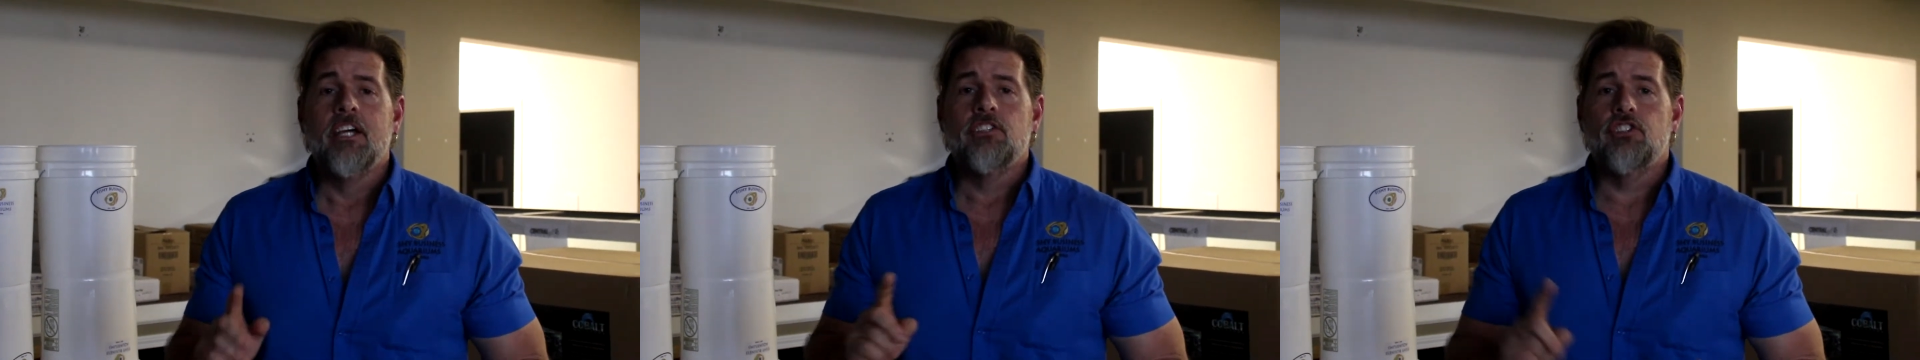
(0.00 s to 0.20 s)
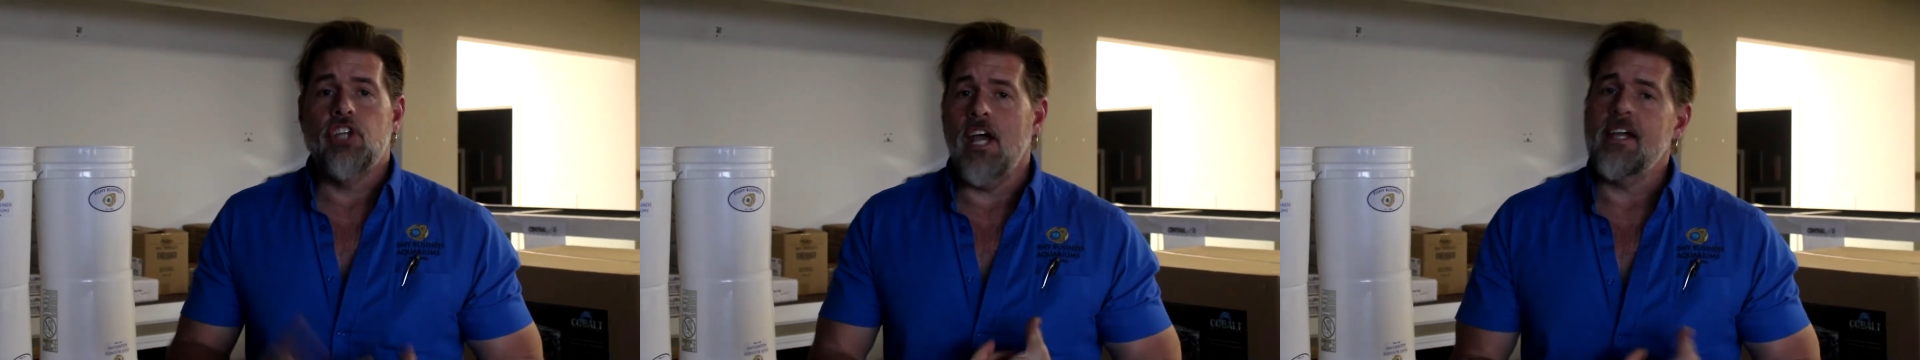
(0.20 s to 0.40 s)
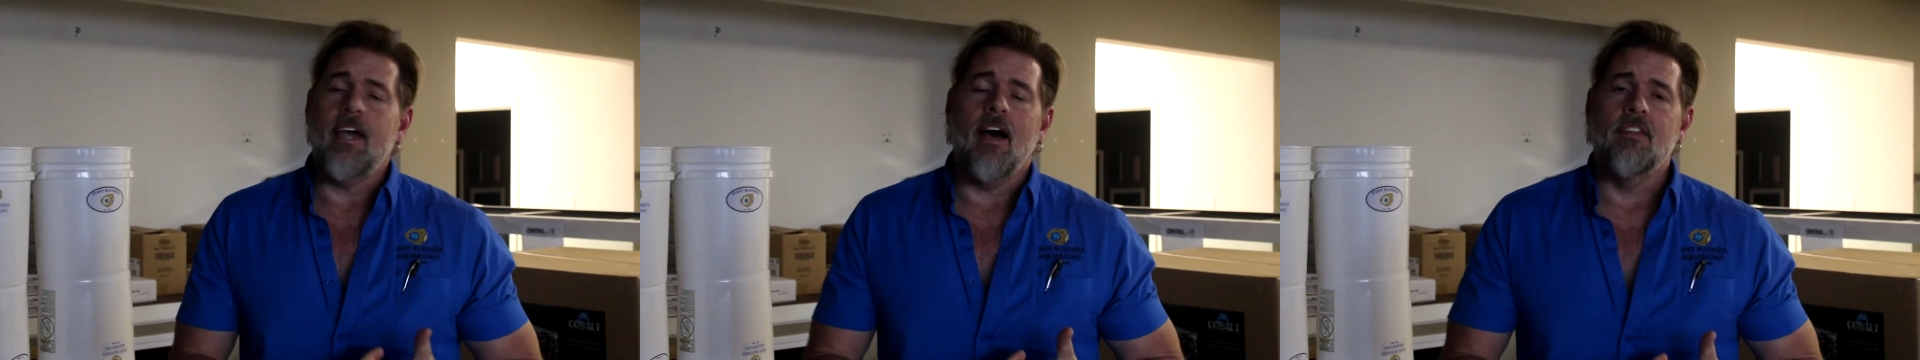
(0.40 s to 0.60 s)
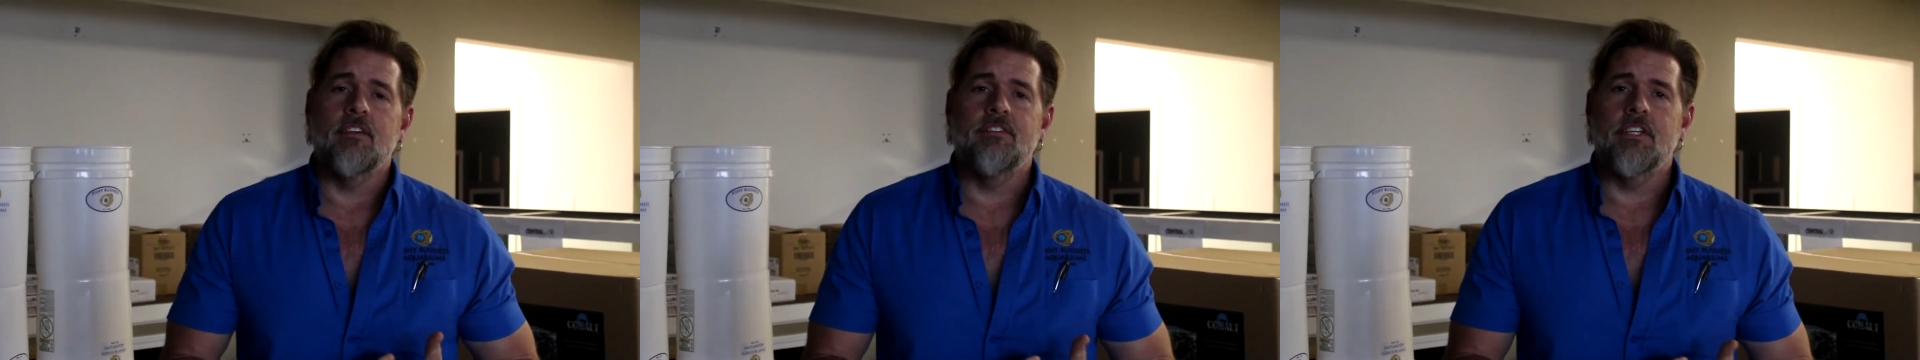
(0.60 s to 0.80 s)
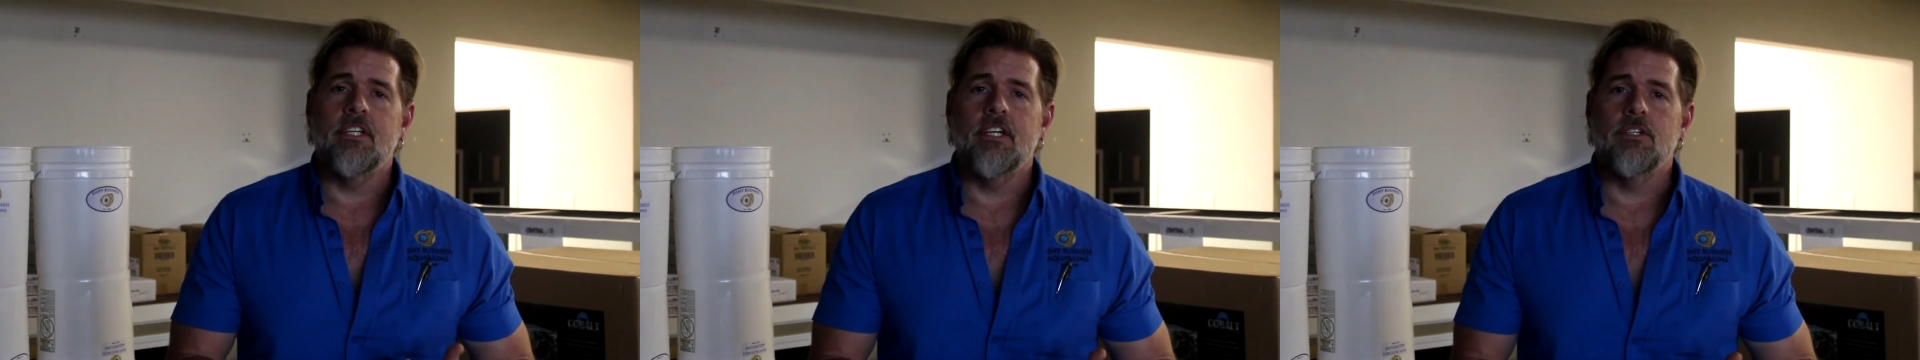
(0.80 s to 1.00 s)
Check out the
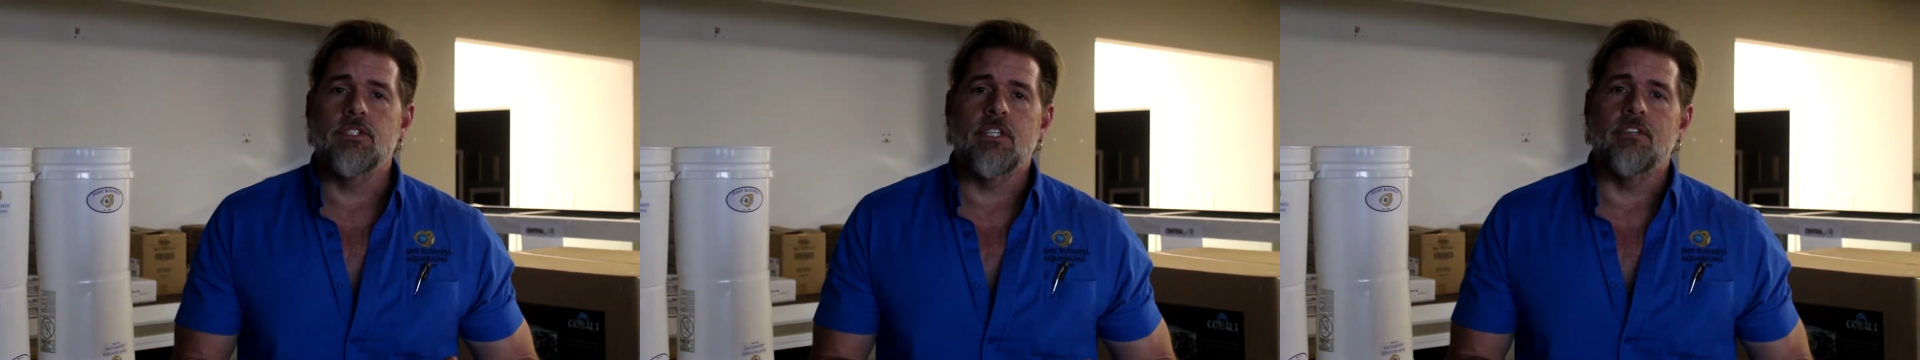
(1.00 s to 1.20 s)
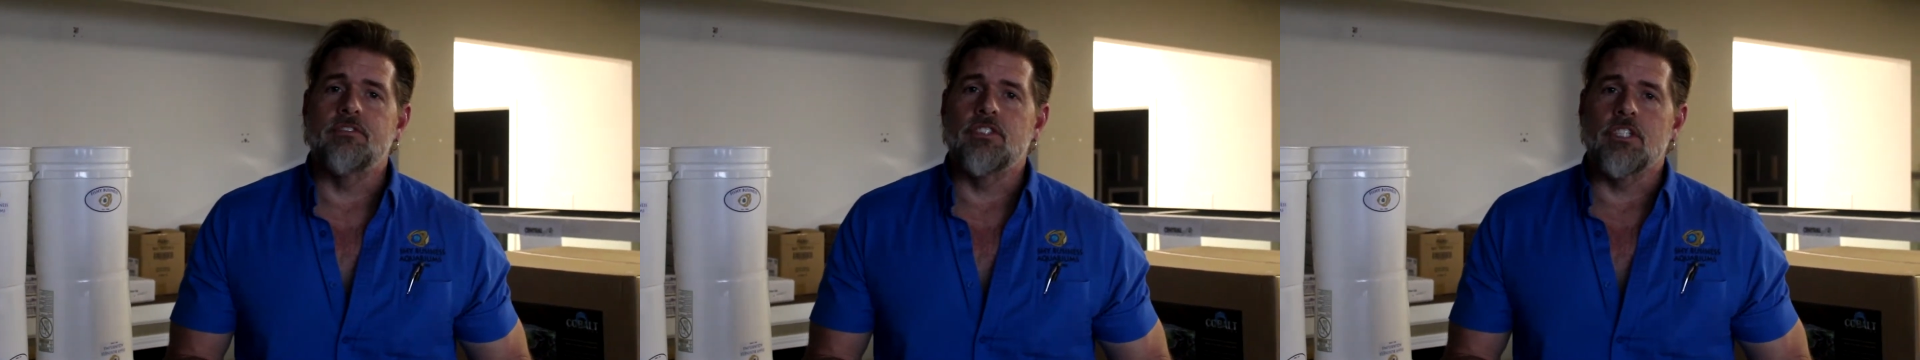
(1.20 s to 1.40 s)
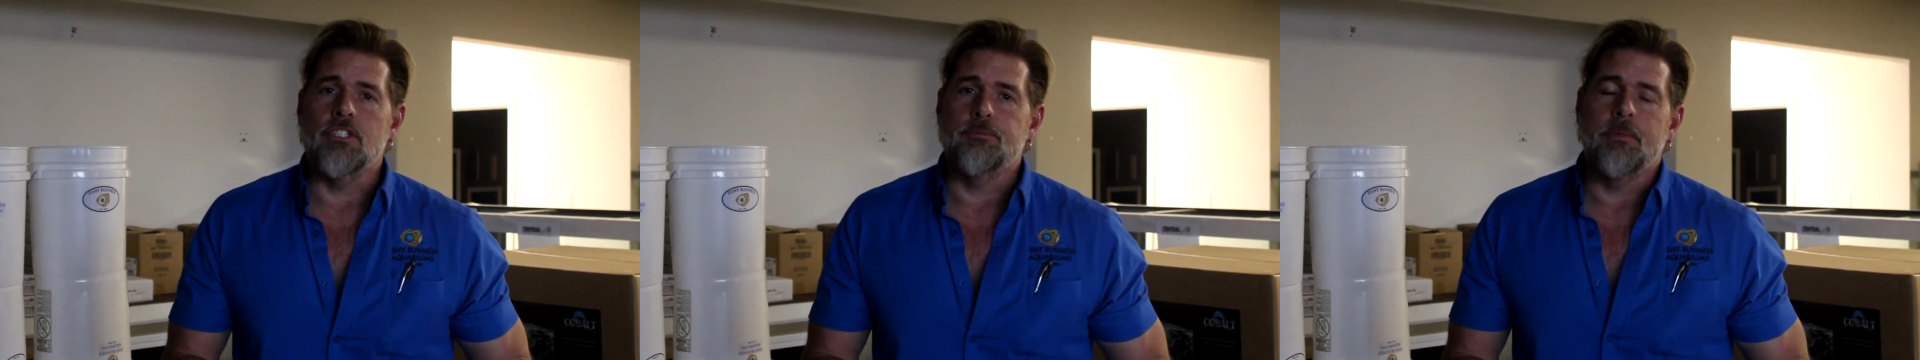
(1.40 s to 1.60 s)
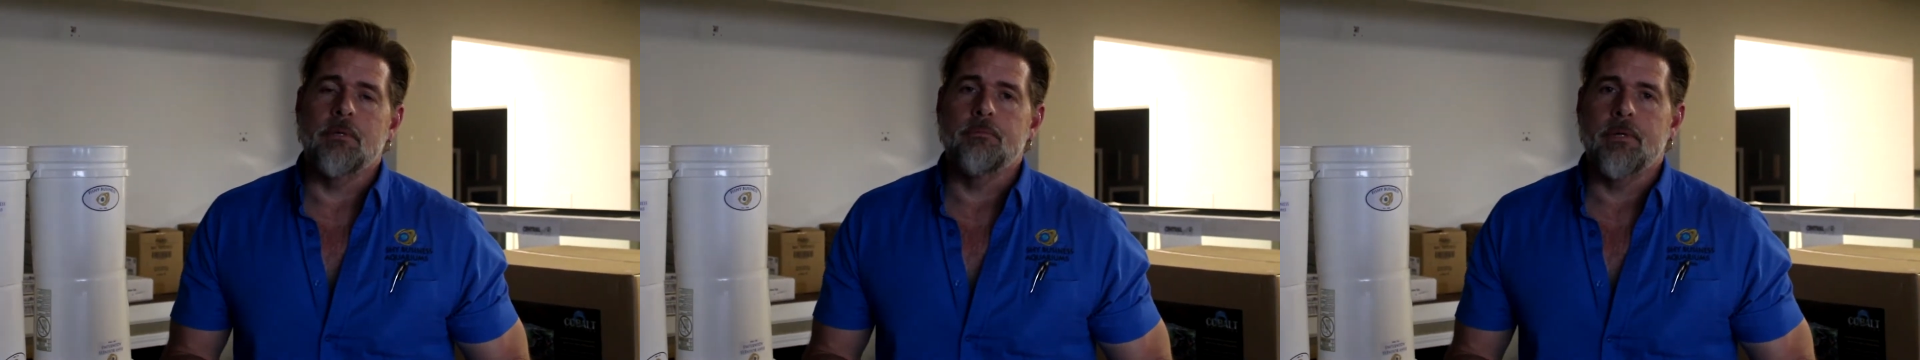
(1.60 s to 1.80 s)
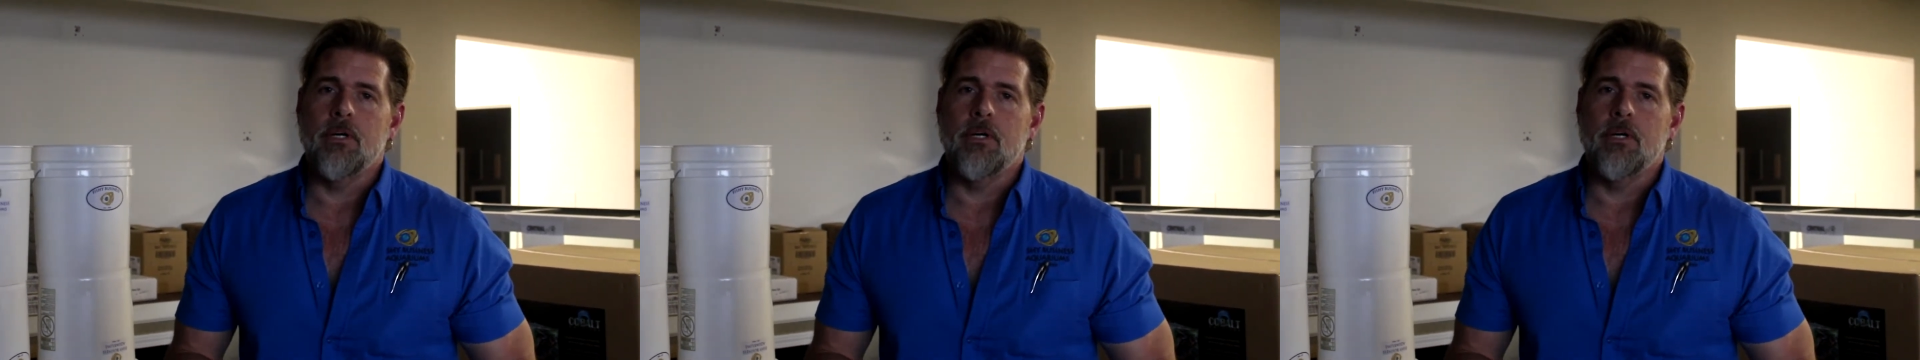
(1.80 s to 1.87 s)
videos that have just been